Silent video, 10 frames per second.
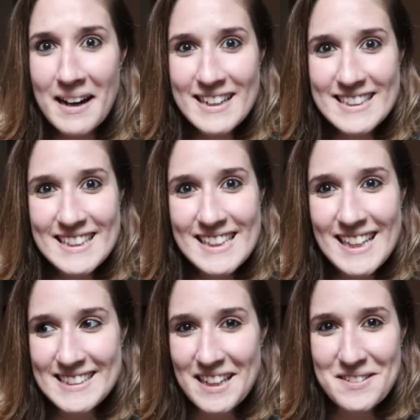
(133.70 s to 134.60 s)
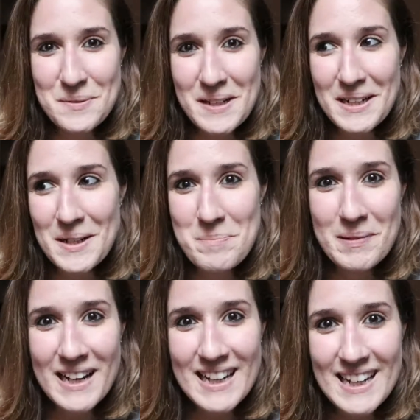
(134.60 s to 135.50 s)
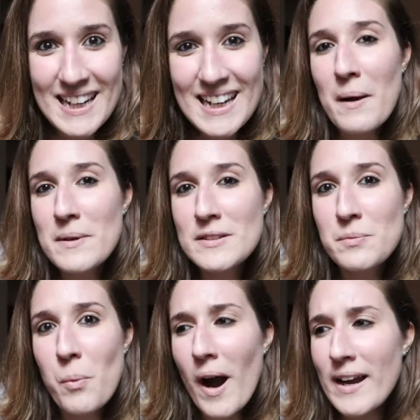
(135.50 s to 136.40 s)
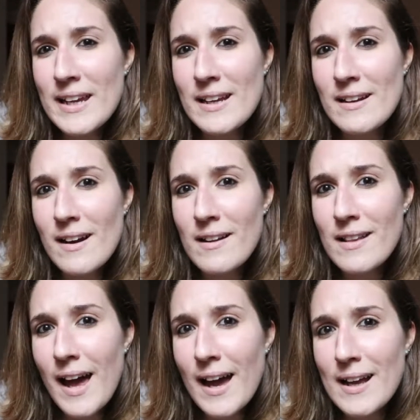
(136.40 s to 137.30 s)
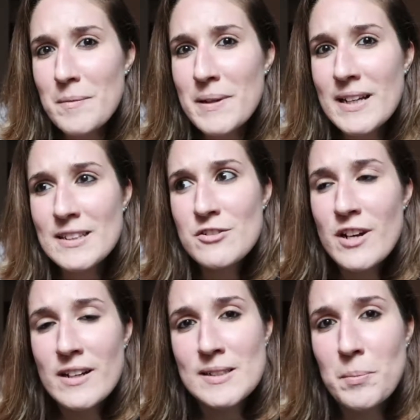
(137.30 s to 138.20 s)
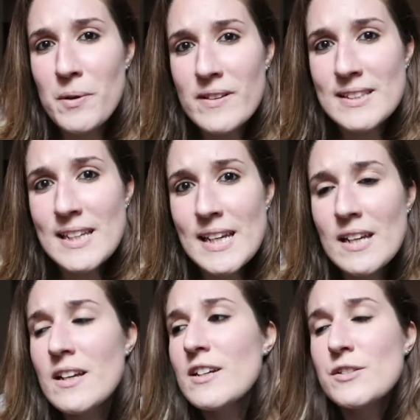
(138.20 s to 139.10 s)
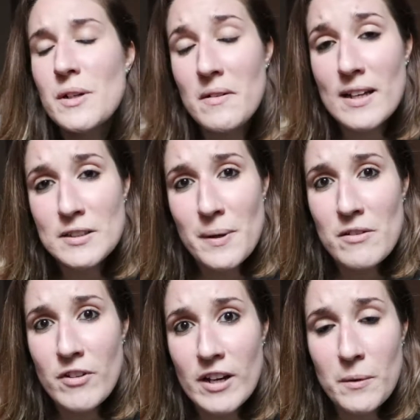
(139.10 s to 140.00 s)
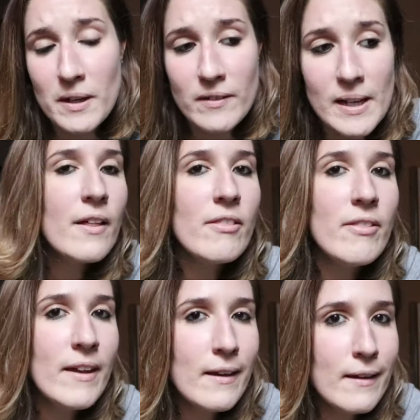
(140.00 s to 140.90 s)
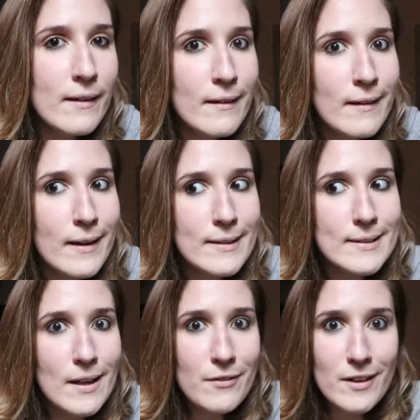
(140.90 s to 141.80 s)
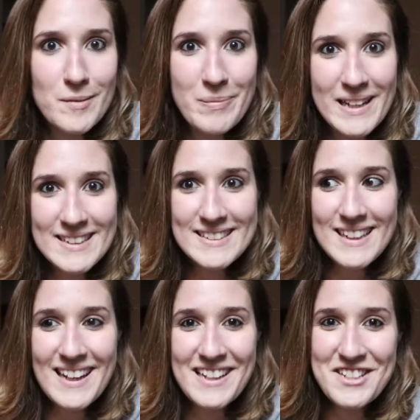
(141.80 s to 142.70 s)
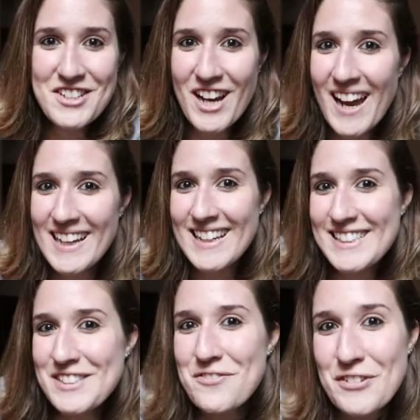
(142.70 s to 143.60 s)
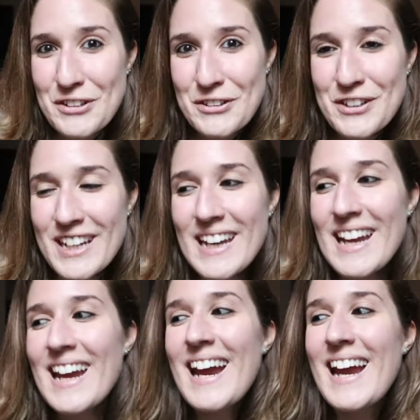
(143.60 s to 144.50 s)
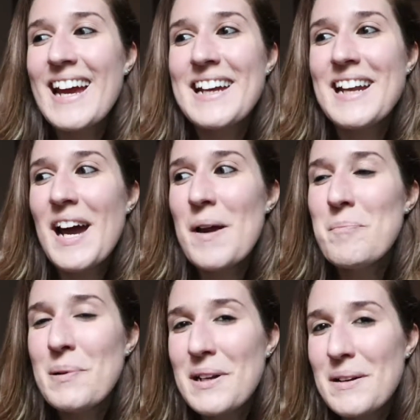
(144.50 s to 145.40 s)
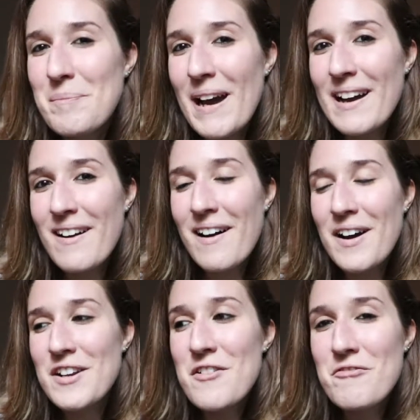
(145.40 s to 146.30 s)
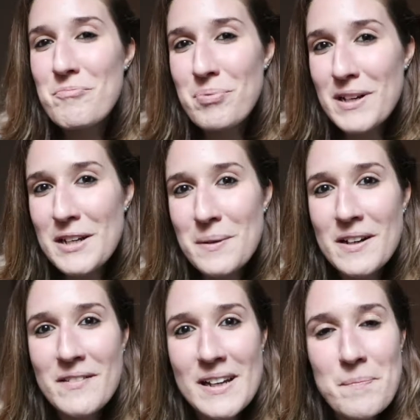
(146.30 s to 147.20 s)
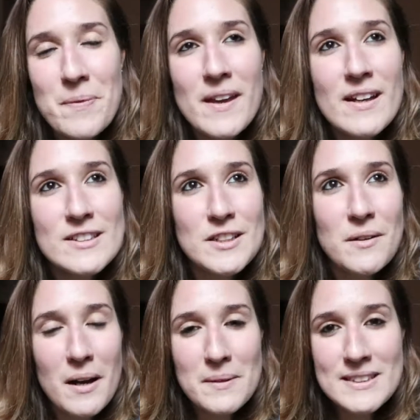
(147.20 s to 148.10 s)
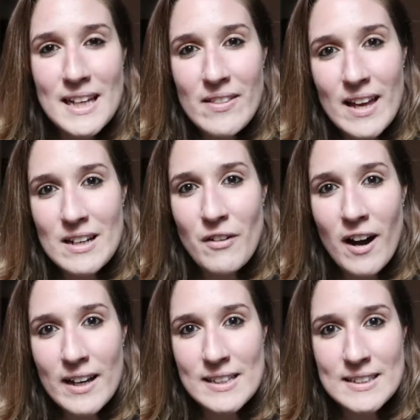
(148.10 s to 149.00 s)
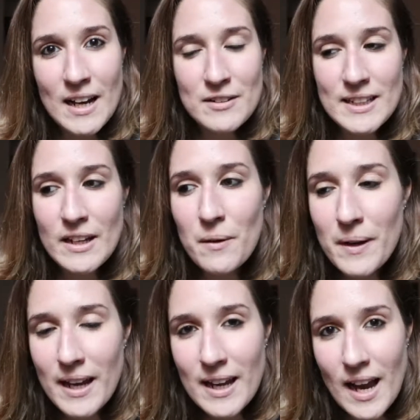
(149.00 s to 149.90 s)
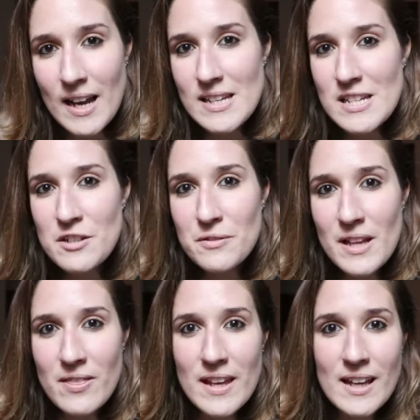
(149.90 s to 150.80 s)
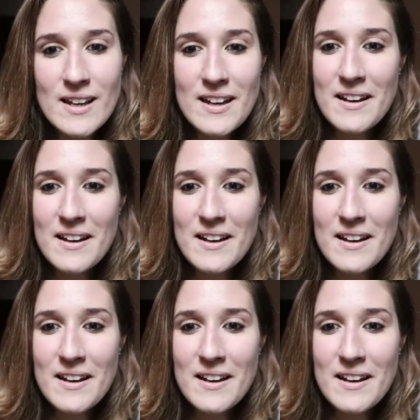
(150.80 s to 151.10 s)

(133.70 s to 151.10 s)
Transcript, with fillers: Honestly, that sounds weird, but I didn't. I was walking a lot because I was trying to explore the city, so I lost weight very quickly. Then I discovered pizza and Chinese food, and I put it back on pretty quickly. So I would say the end of August, I was like, okay, I need to rethink